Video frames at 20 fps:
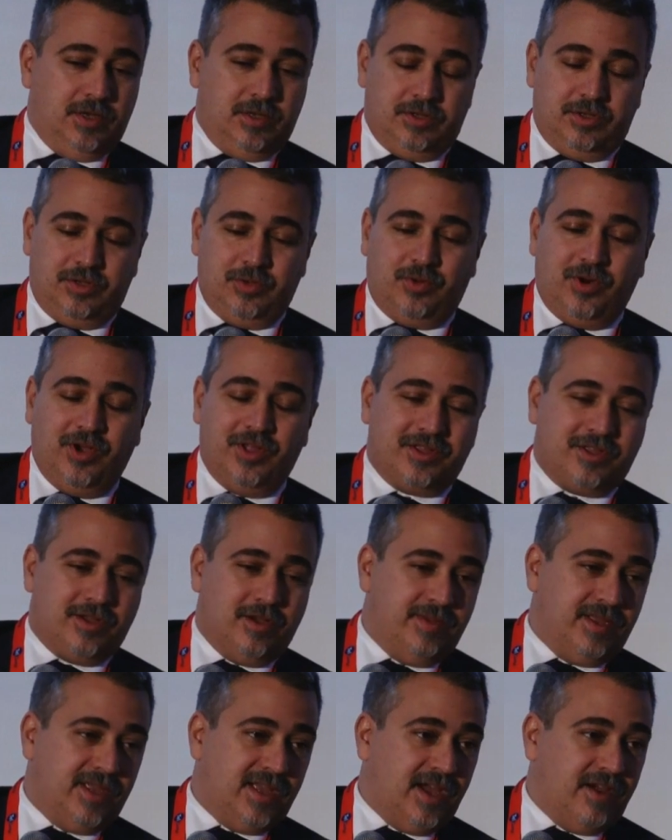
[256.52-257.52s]
the one
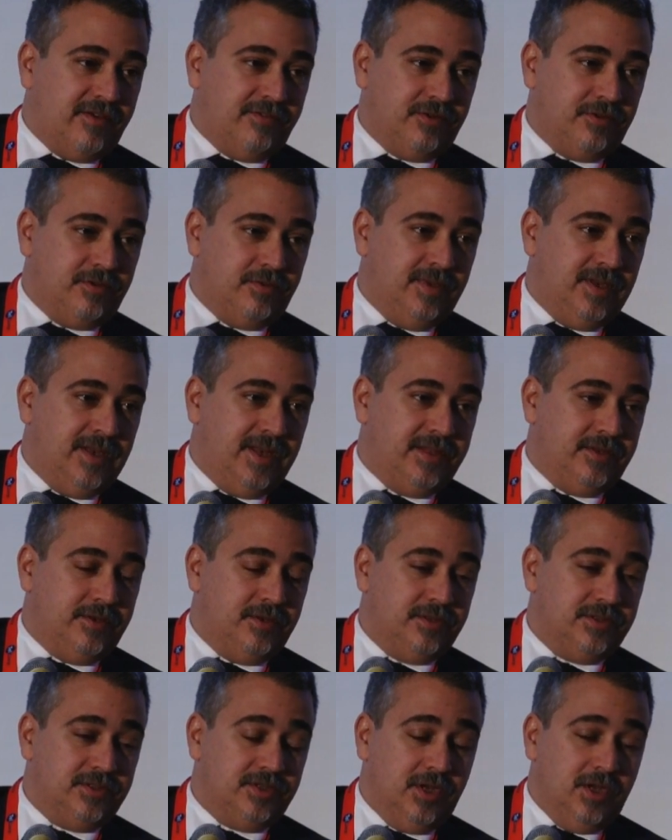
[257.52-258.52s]
coming after the
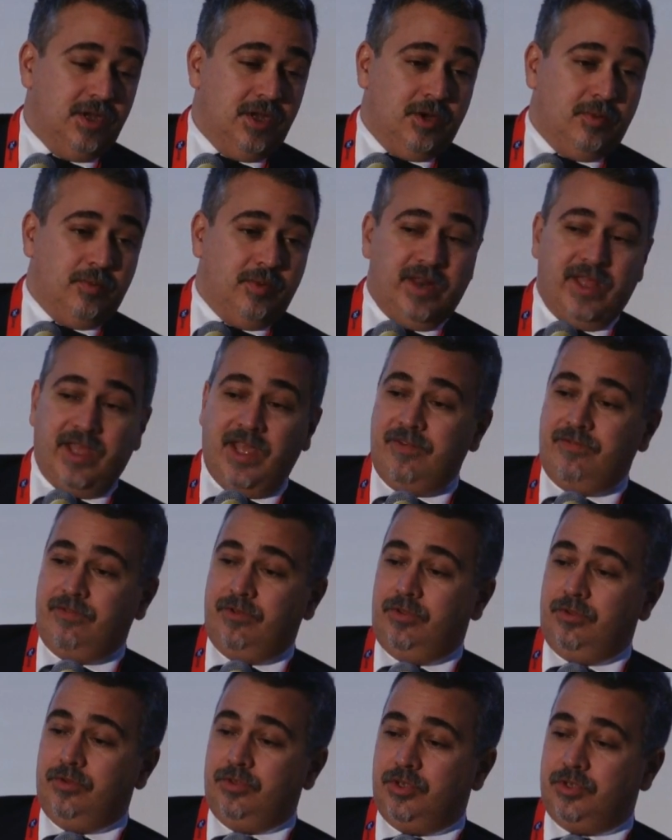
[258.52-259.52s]
millennials, will have a
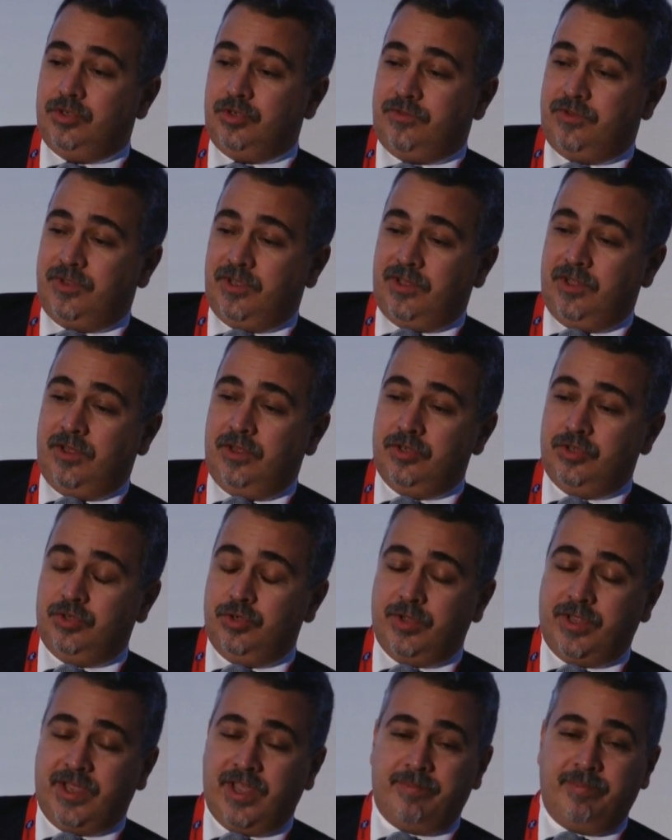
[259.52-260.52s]
usage of technology,
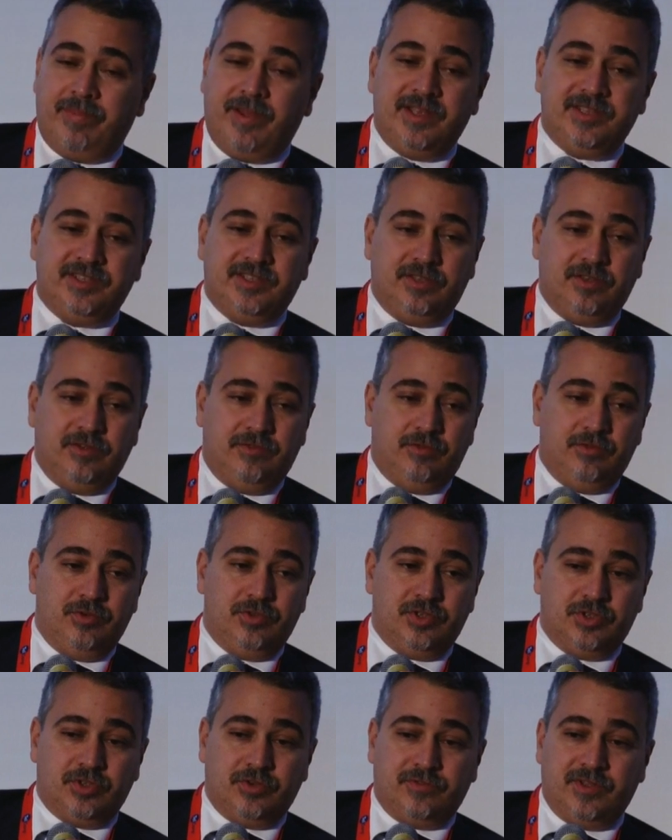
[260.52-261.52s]
a capacity of
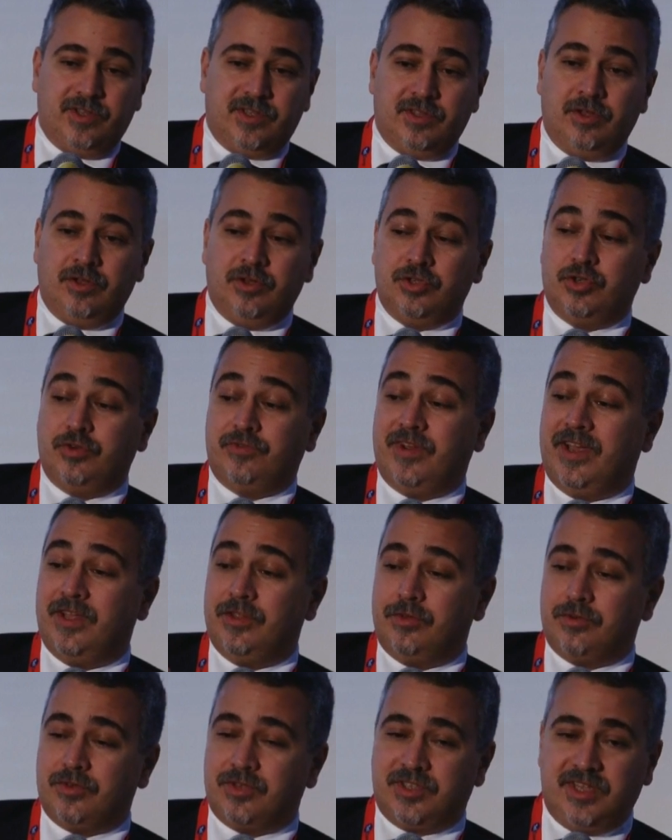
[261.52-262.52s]
usage of technology, of
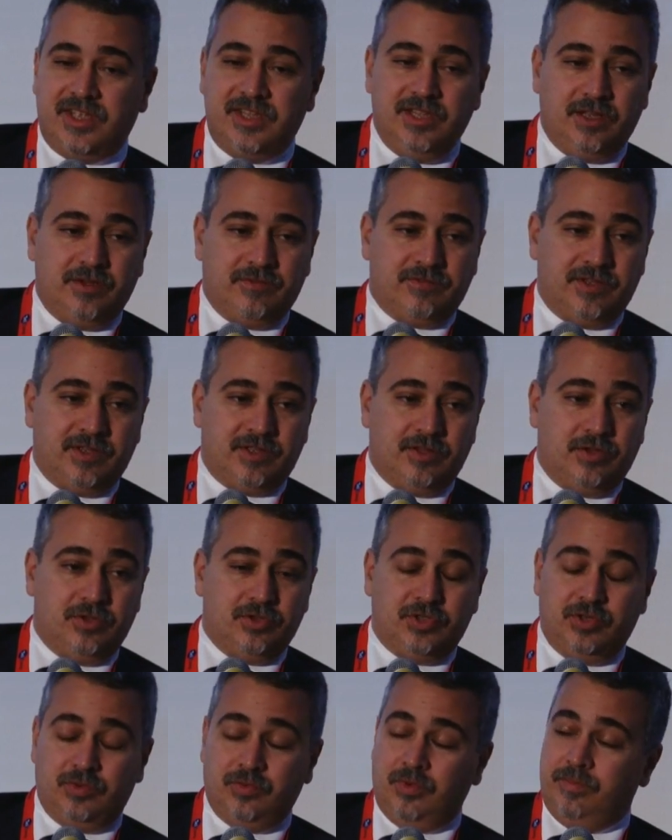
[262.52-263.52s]
understanding of
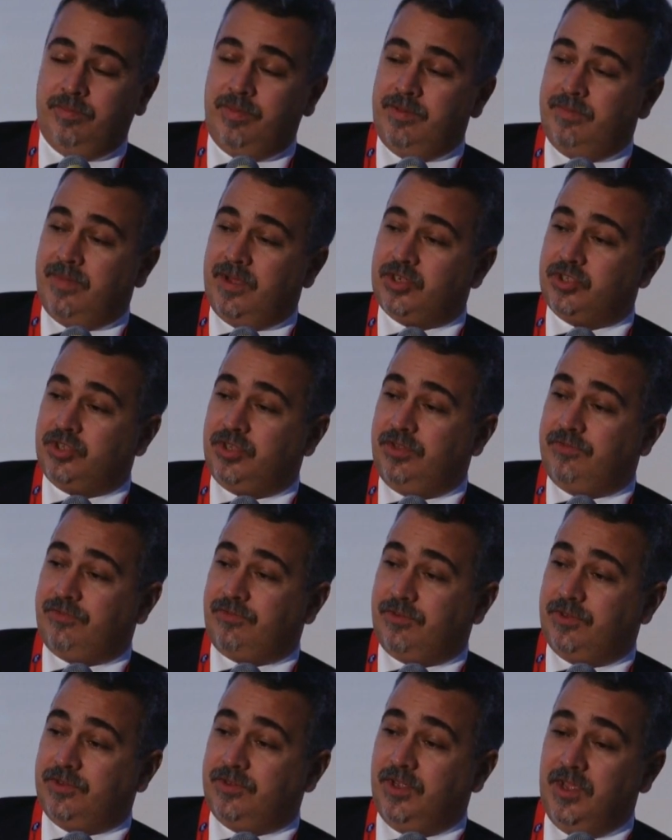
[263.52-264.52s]
technology will be much
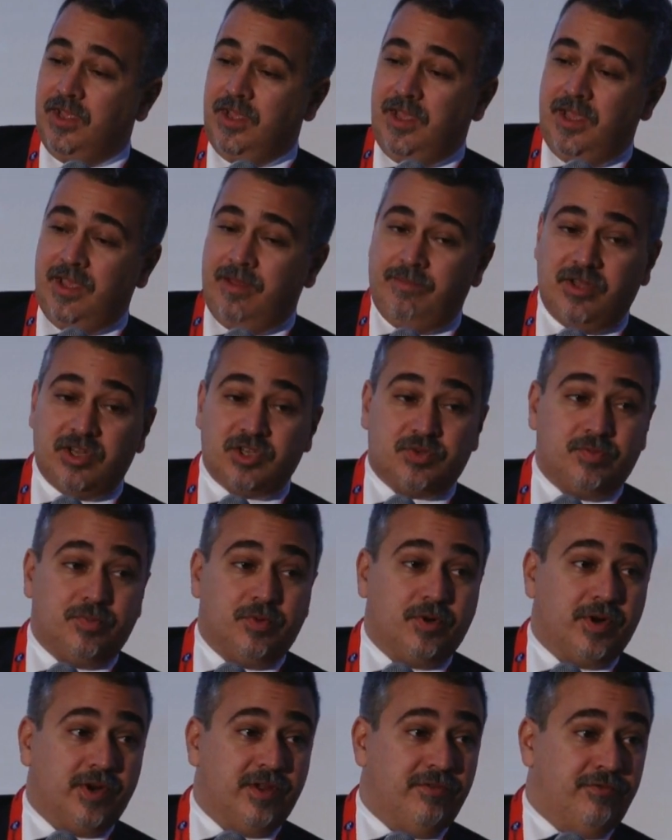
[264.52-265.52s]
different and much
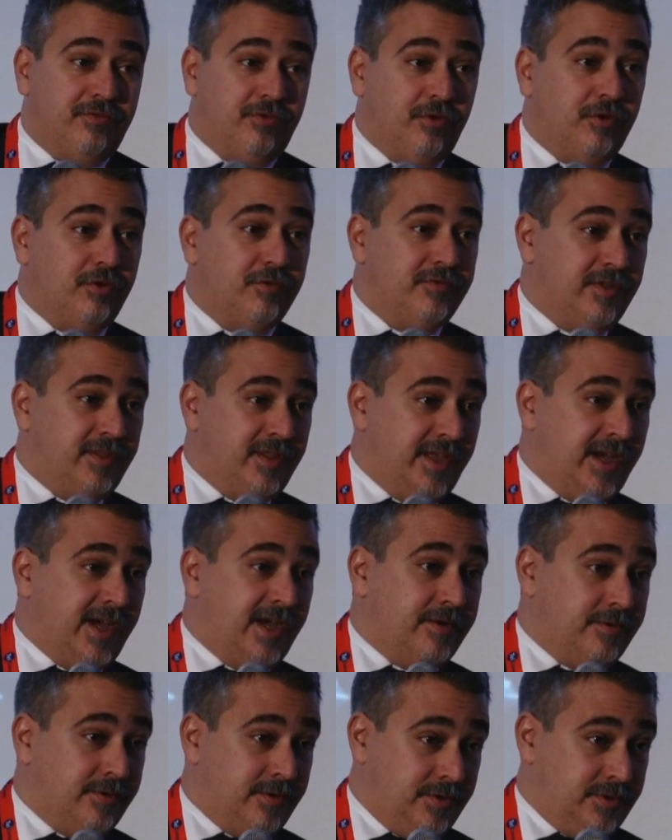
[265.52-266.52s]
more evolved than
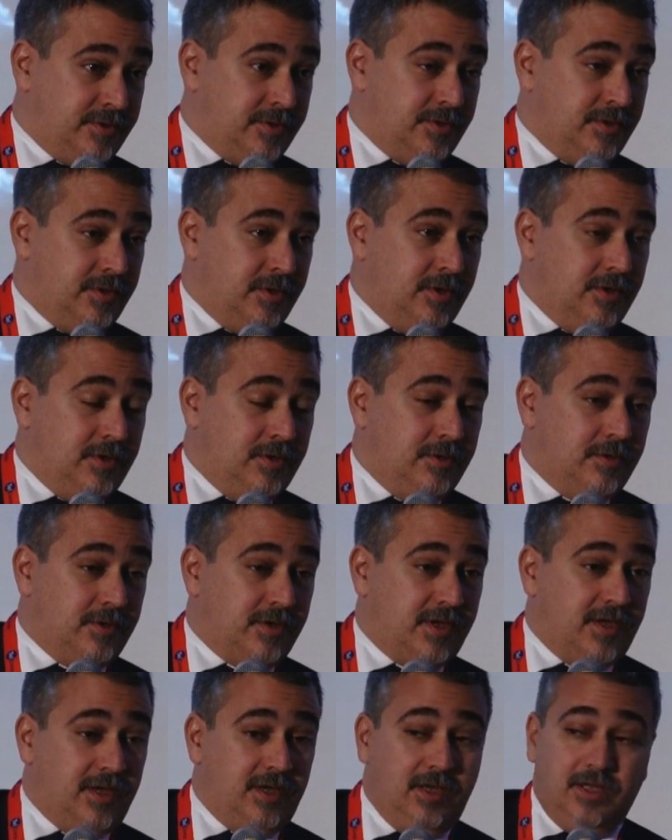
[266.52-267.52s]
ours.
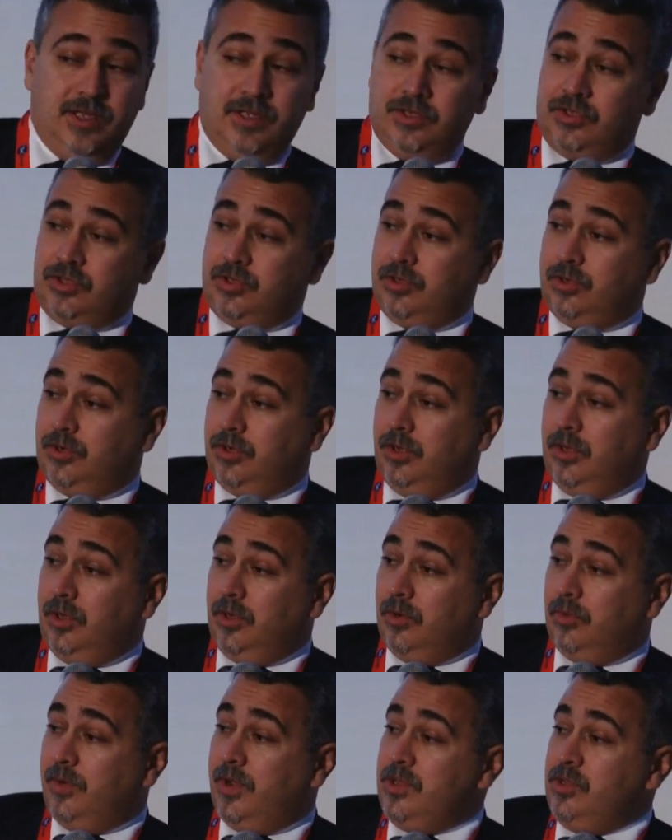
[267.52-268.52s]
Okay? So
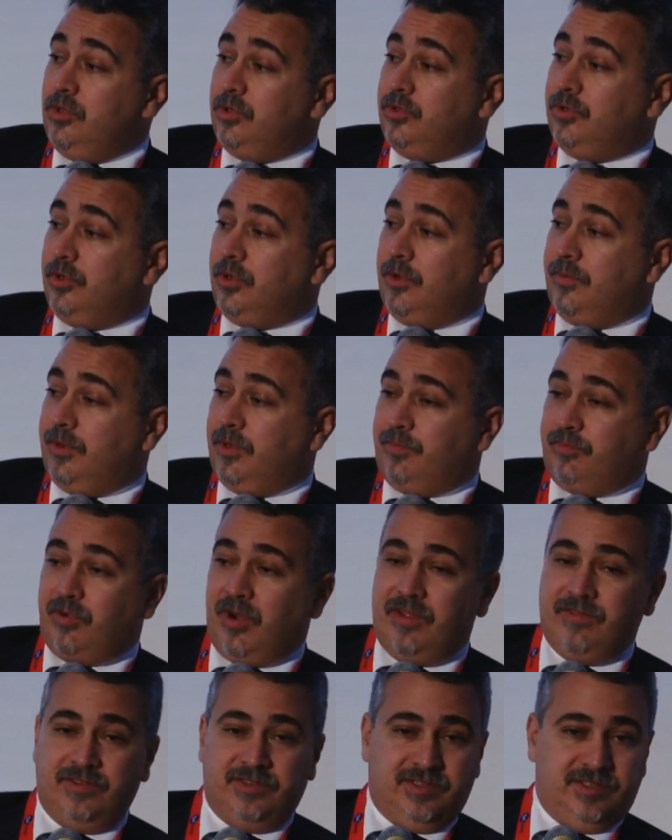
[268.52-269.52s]
when you talk about
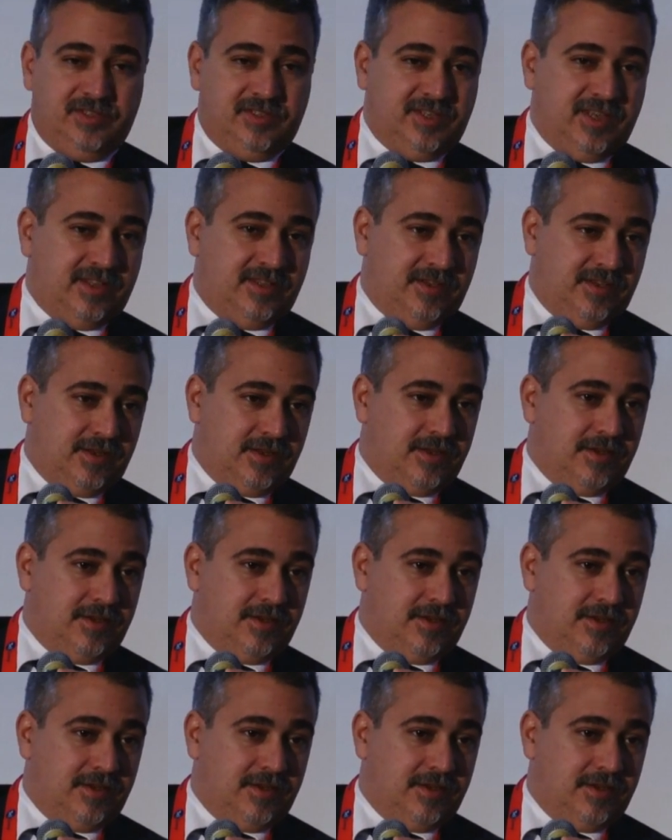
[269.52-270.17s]
privacy setting,